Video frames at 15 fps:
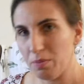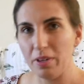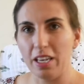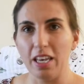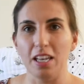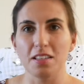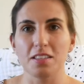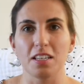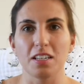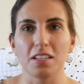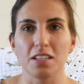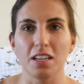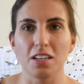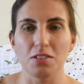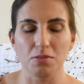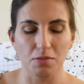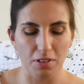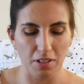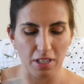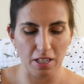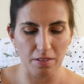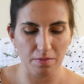my hand sanitizer
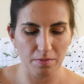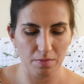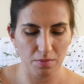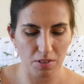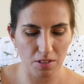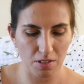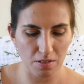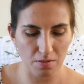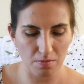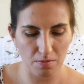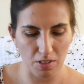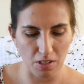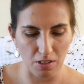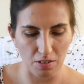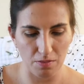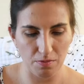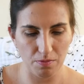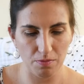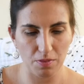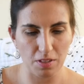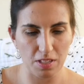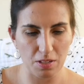in there, just, you know,
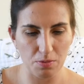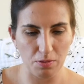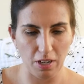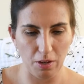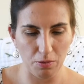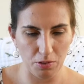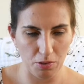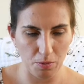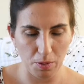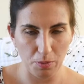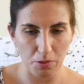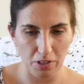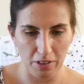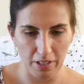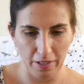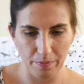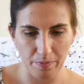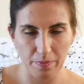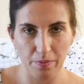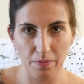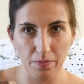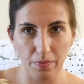because that's what I would normally put in there
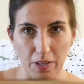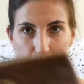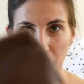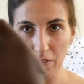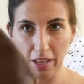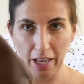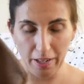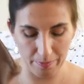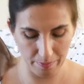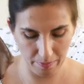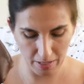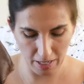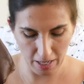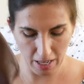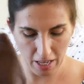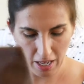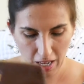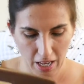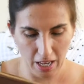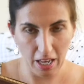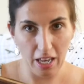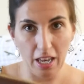if I took that.
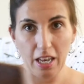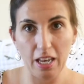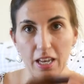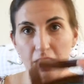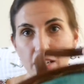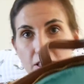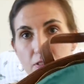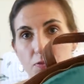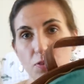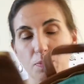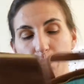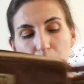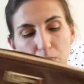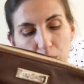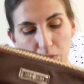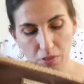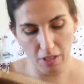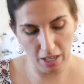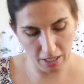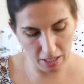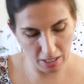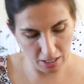And if you put
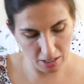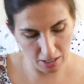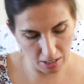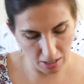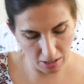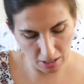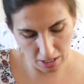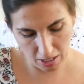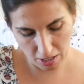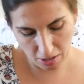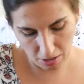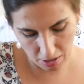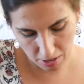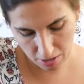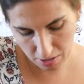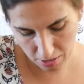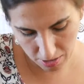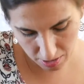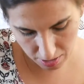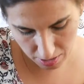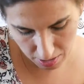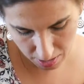that in there,
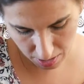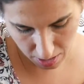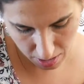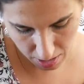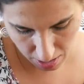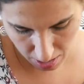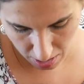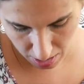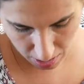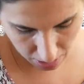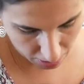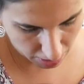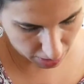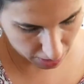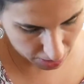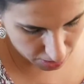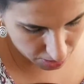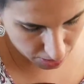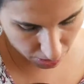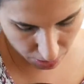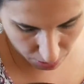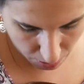okay,
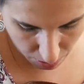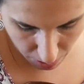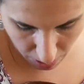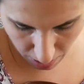so